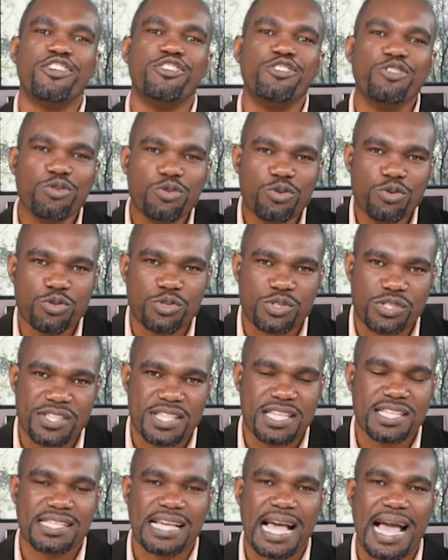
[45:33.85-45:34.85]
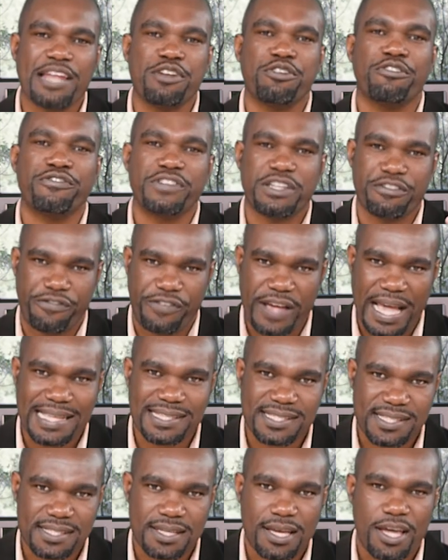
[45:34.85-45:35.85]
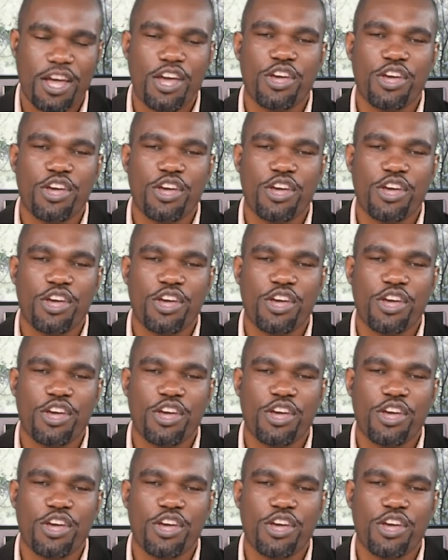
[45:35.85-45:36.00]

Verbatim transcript: use this kind of defense.